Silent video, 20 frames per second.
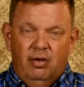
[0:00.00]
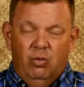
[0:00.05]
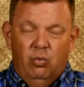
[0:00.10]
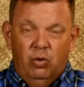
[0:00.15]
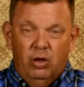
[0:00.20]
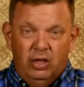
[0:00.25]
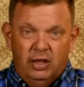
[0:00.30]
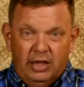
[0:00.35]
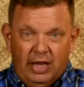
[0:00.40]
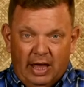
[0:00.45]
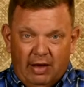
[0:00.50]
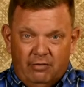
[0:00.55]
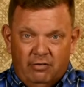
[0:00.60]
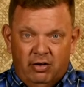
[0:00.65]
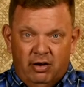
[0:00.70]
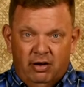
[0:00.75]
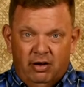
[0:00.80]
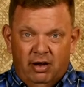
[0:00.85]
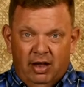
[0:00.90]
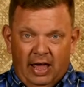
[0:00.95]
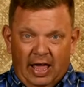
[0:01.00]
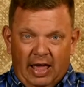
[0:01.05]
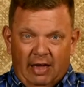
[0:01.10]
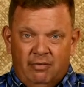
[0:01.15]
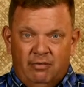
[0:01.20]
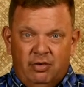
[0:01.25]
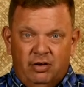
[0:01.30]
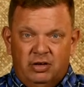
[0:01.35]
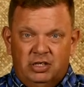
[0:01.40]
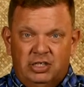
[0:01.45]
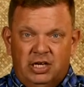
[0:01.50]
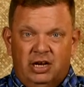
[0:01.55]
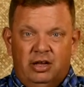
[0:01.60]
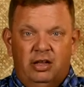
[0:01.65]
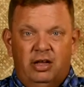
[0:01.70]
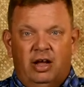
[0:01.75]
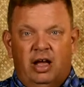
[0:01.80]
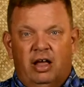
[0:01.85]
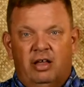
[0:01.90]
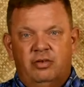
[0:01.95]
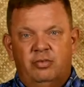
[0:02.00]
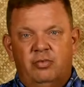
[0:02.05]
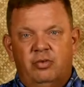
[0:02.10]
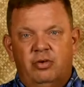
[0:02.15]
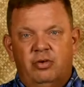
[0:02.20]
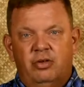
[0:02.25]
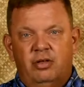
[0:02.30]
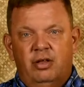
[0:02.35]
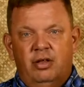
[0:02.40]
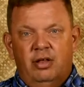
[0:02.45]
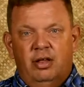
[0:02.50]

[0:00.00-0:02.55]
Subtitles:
will never, ever share the gospel.